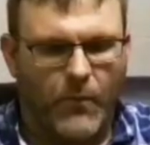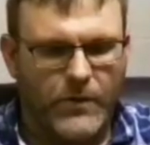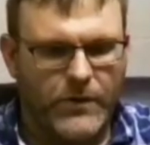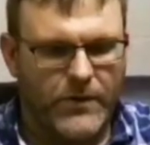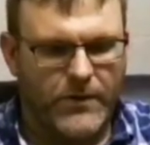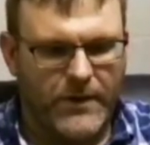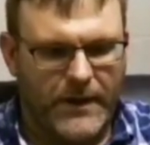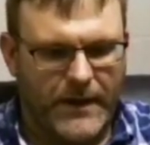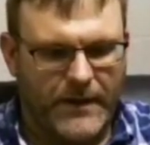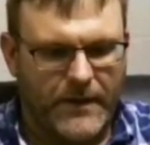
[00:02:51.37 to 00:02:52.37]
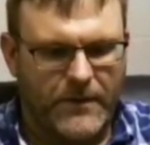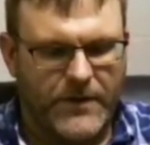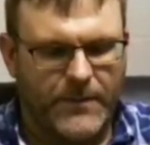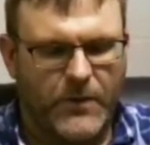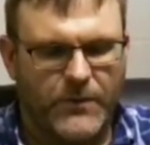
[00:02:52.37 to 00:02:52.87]
When your
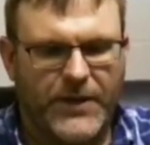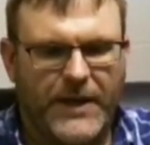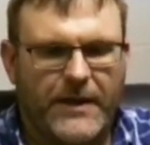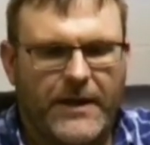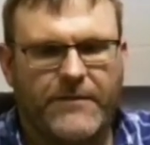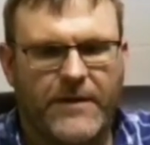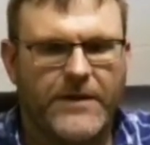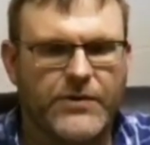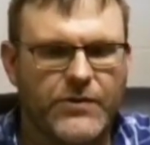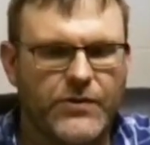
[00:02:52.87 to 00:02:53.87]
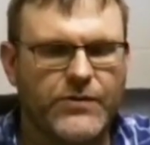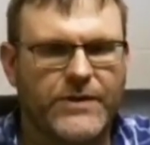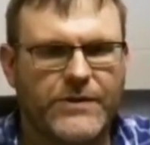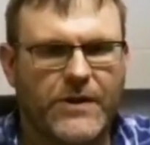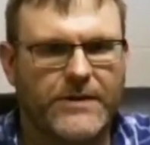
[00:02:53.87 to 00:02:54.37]
typical day in aviation
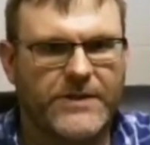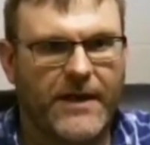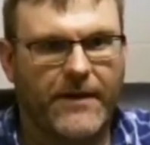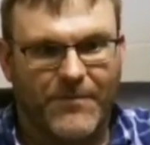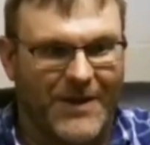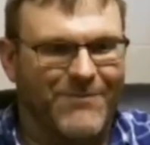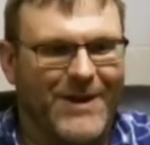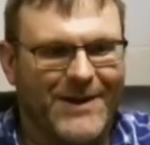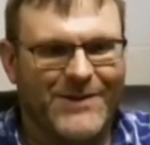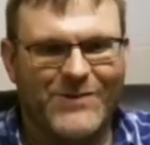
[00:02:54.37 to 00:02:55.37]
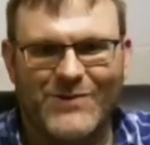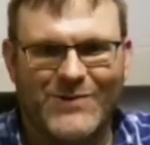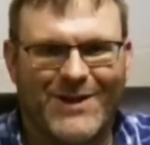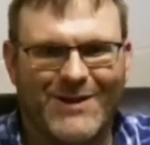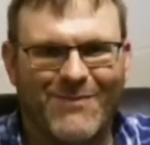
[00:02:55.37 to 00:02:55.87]
usually starts out in meetings,
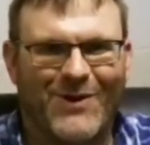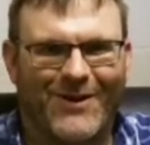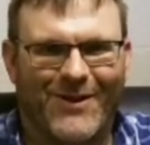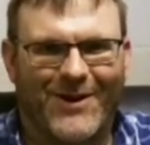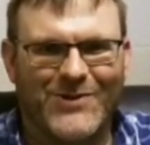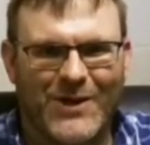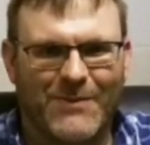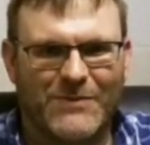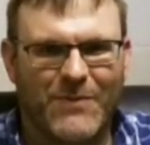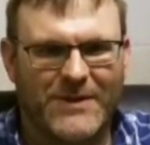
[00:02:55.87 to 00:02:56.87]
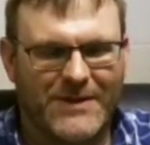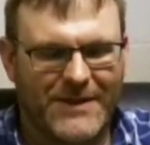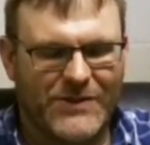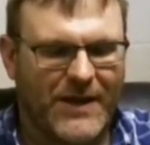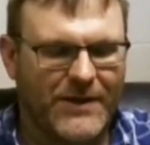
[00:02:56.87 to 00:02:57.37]
just like a lot of jobs, but
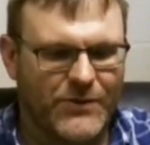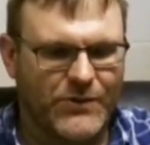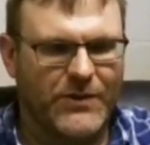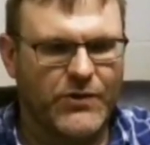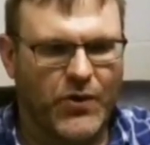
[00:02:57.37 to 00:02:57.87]
it's usually a